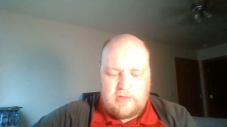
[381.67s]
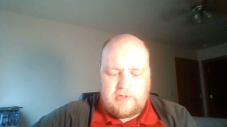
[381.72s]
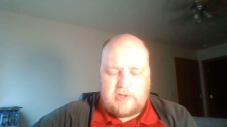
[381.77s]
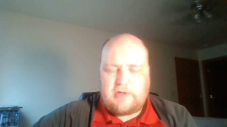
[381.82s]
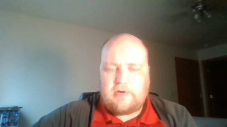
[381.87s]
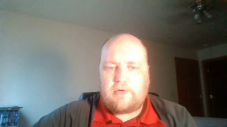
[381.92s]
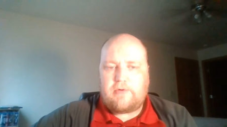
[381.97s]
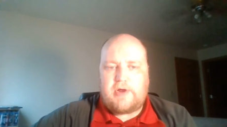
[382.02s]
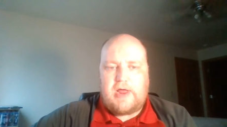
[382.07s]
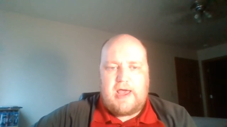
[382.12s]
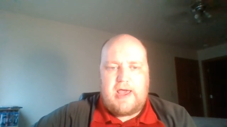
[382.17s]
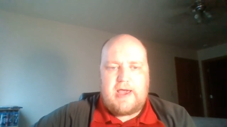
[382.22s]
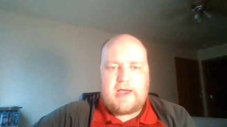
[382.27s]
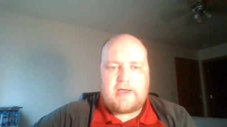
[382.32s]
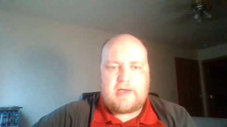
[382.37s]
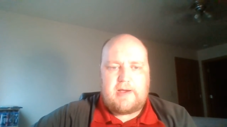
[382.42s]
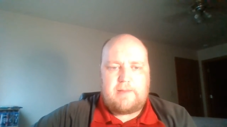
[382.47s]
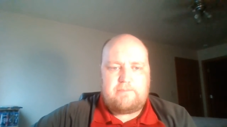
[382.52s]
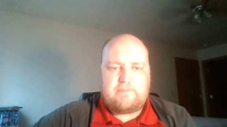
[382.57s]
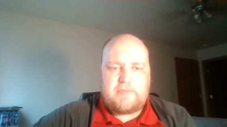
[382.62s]
They don't
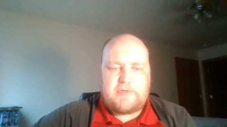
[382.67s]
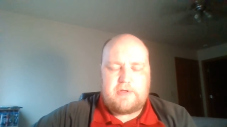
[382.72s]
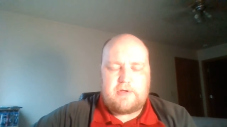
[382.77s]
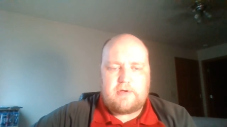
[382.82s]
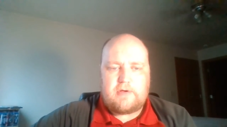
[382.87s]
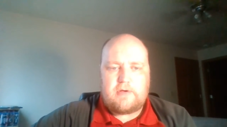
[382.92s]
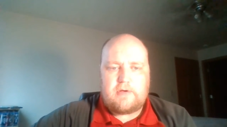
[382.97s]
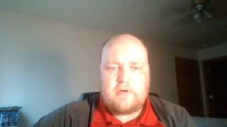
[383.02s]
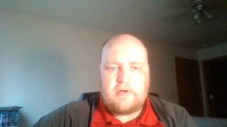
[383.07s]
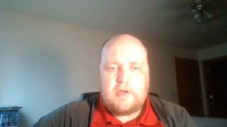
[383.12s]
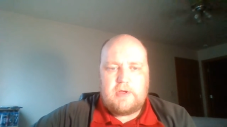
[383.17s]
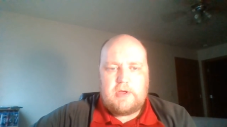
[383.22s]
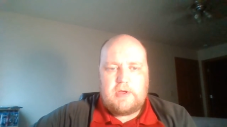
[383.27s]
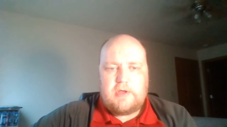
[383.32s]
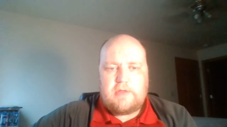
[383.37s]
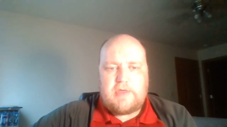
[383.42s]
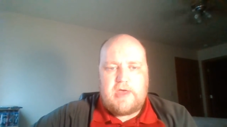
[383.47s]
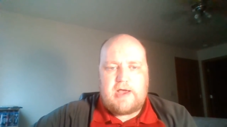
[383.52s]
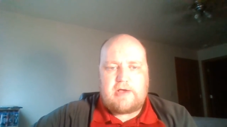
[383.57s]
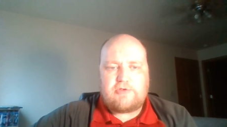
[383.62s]
hack up the.
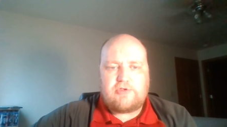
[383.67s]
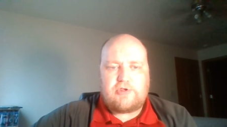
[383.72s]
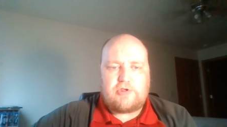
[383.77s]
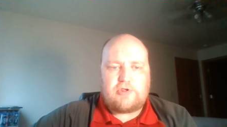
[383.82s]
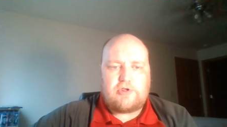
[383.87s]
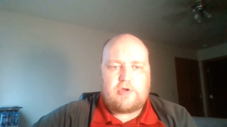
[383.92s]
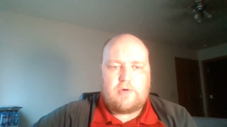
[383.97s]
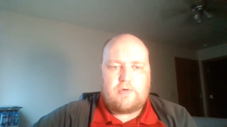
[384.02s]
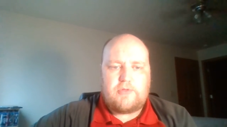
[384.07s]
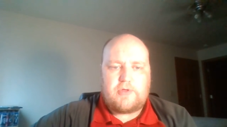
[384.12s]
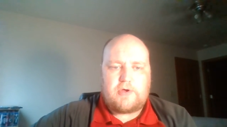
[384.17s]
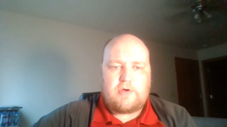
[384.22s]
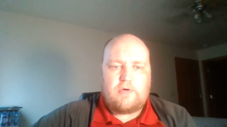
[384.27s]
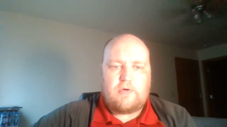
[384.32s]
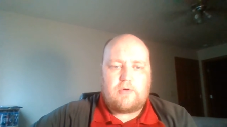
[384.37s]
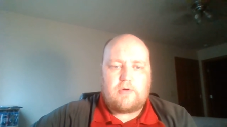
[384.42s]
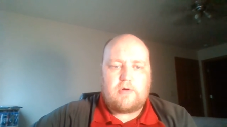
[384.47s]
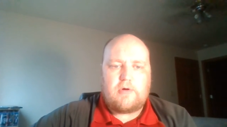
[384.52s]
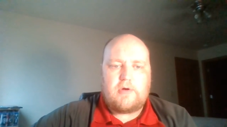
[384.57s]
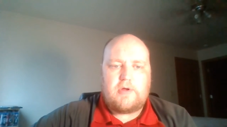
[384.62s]
They actually show the
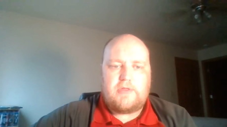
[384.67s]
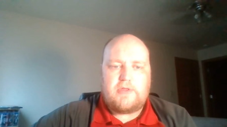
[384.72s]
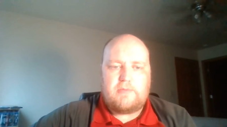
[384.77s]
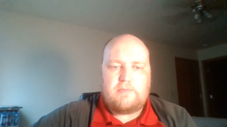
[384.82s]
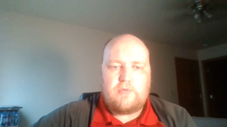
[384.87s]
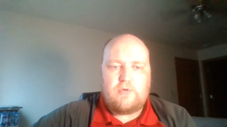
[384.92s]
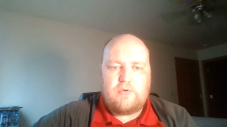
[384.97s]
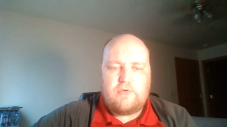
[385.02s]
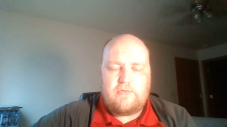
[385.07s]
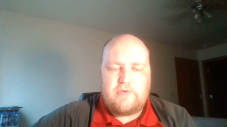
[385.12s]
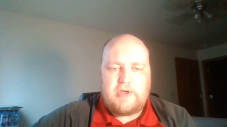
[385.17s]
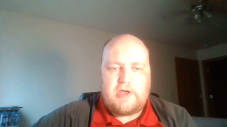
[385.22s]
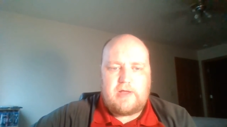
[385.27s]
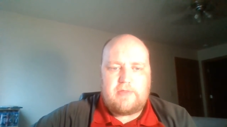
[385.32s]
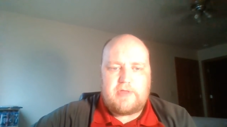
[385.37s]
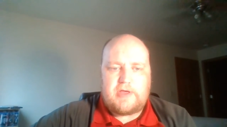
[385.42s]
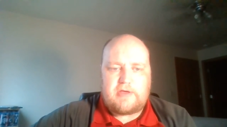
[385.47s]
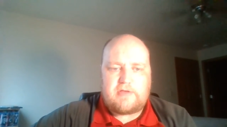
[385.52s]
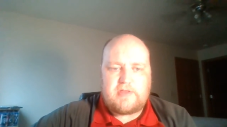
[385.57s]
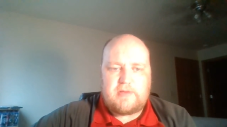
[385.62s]
gore in the movie,
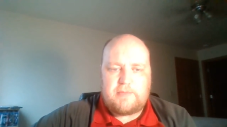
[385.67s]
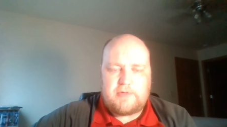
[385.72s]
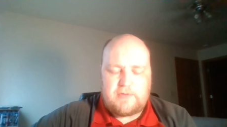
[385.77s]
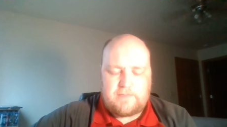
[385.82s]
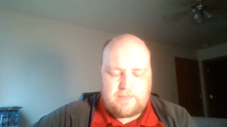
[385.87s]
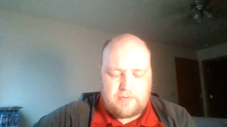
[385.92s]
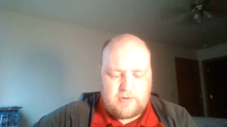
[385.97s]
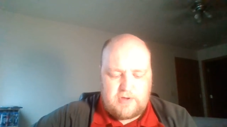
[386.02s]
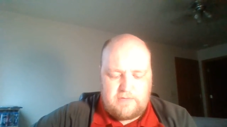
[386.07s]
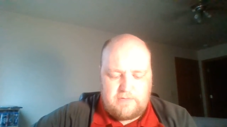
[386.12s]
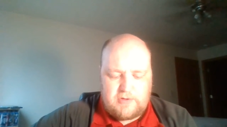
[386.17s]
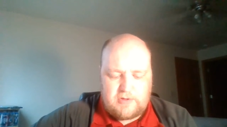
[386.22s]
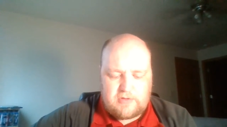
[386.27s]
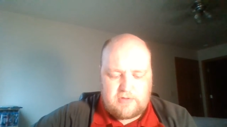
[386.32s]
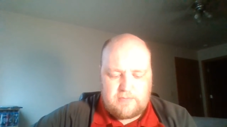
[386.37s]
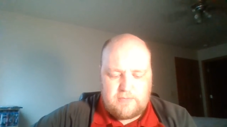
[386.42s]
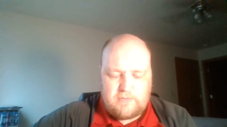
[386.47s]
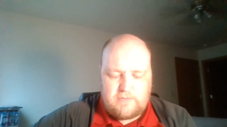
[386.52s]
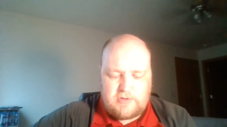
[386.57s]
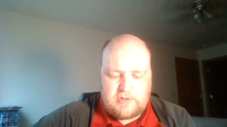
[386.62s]
unlike some of the
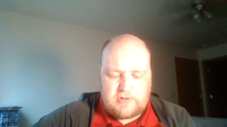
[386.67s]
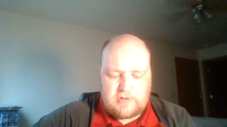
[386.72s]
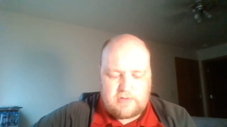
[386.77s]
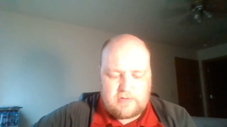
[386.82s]
previous movies.